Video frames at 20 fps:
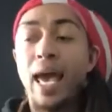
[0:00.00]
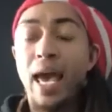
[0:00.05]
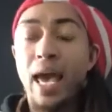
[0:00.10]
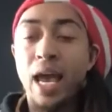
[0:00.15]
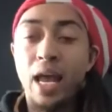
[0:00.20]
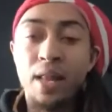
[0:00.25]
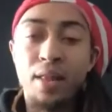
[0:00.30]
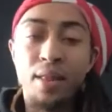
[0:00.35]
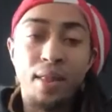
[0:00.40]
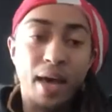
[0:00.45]

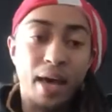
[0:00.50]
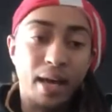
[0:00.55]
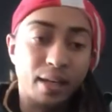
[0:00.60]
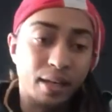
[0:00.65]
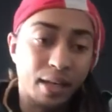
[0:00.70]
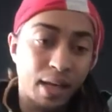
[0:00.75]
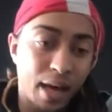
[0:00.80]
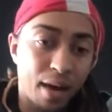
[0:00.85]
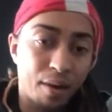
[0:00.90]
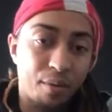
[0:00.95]
and
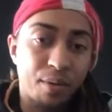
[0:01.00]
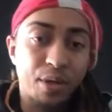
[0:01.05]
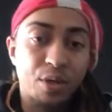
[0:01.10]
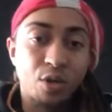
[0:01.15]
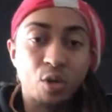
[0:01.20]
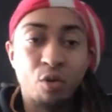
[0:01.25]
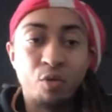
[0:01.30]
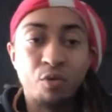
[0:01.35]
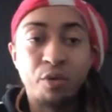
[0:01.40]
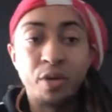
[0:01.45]
that carries
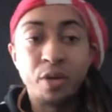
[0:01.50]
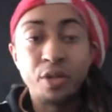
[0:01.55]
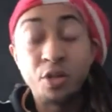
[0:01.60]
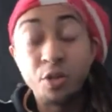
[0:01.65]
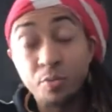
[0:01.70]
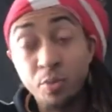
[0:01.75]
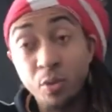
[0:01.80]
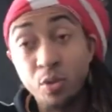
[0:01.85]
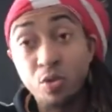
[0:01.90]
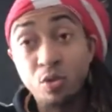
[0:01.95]
over and that
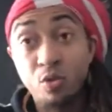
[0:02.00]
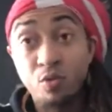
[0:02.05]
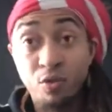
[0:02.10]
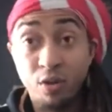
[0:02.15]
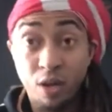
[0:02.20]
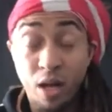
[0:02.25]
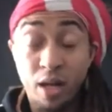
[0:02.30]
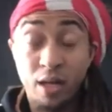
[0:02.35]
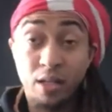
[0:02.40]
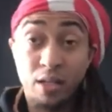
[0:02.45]
spills over a lot